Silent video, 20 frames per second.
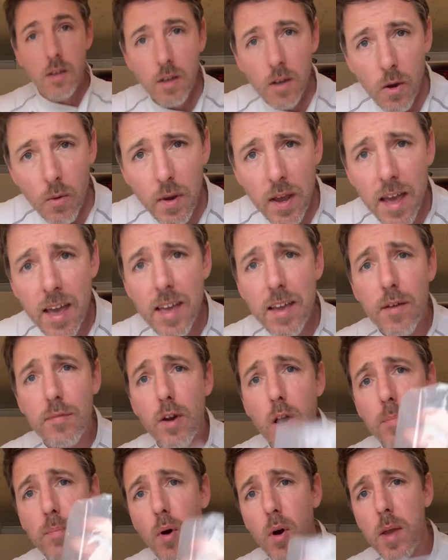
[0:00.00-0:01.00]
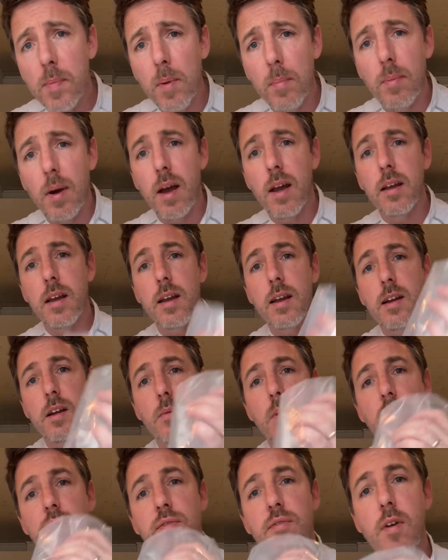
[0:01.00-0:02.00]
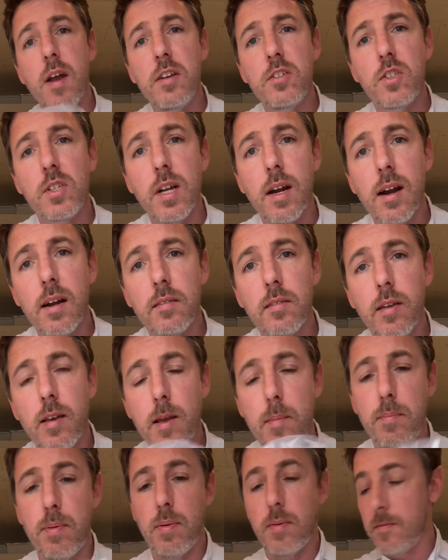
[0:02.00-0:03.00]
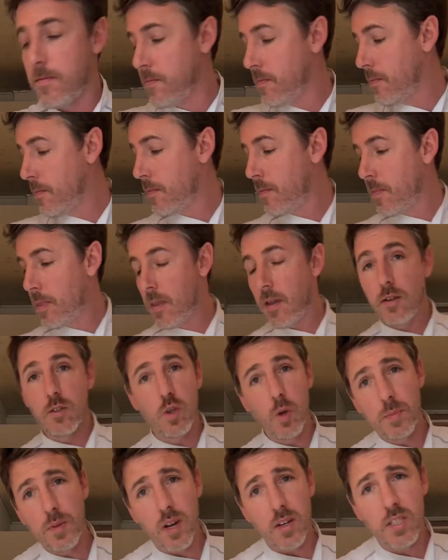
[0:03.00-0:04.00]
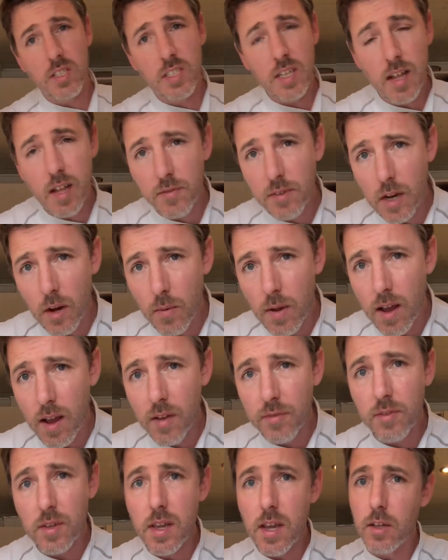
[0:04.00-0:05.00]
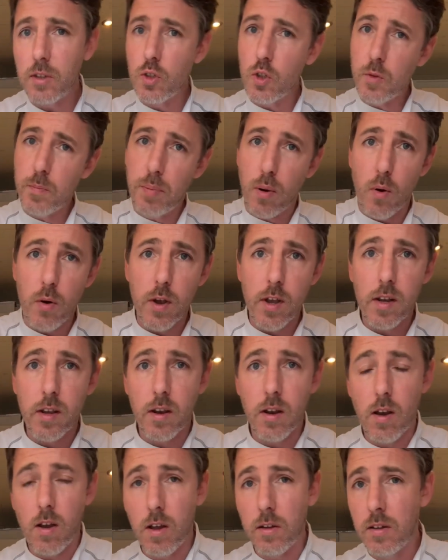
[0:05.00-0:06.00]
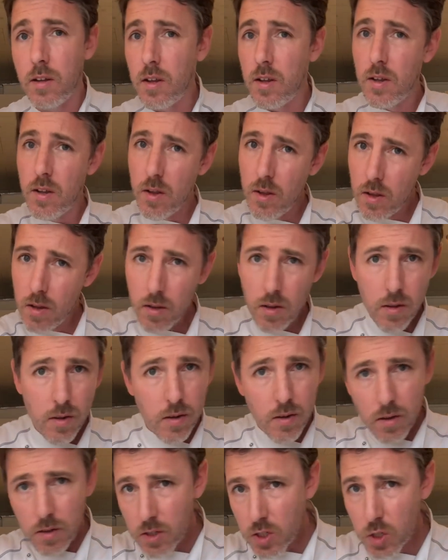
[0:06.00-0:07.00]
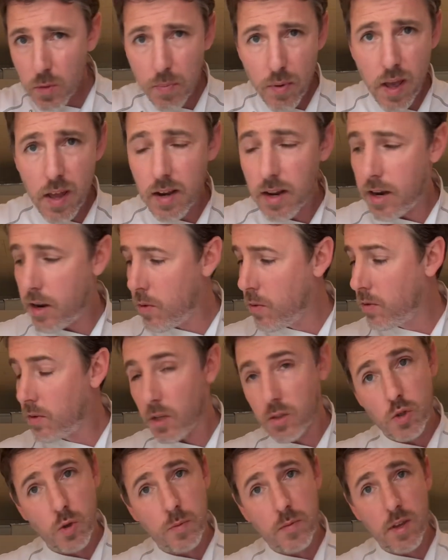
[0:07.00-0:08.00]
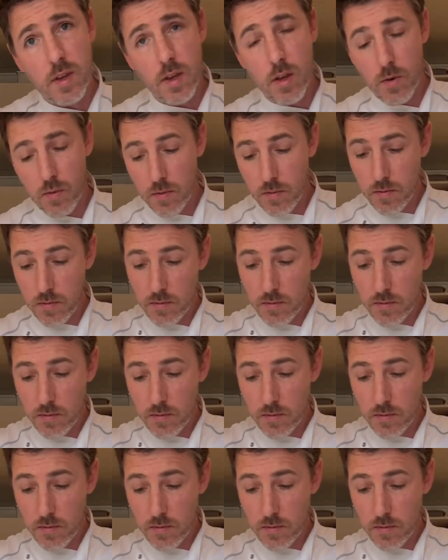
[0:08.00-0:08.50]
Okay, I've got a piping bag here with a French star tip. It's up to yourself, you don't have to, you can just pile it on, spread it out, that's up to you.